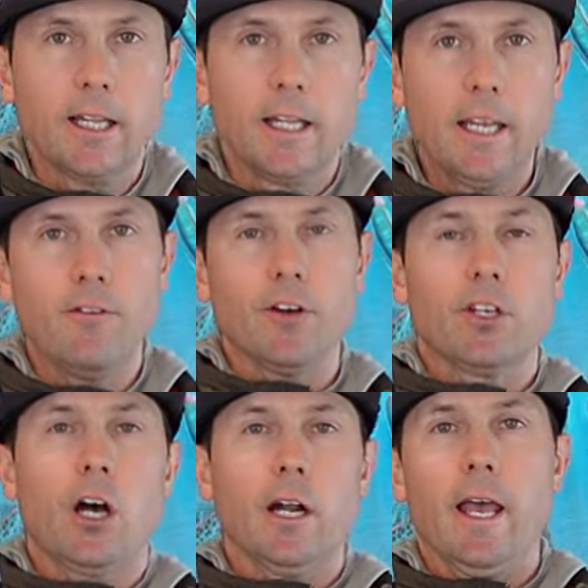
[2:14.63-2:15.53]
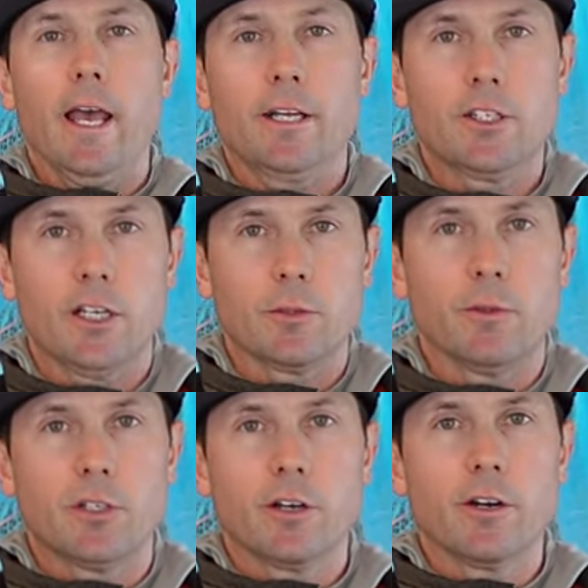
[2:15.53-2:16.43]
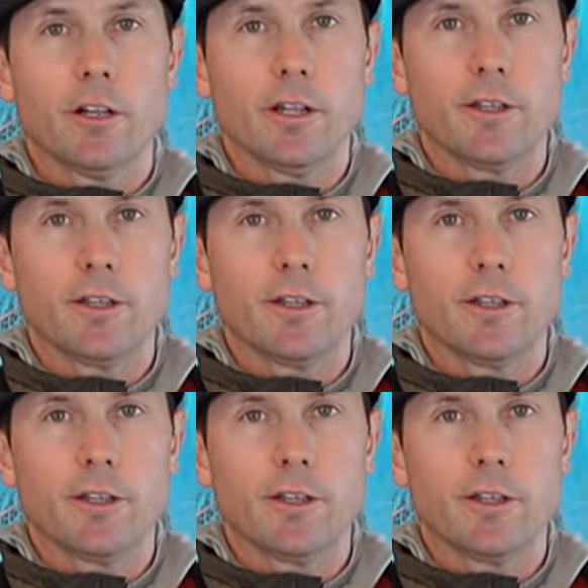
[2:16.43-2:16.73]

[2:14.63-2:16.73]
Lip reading: leave a ton of excess material in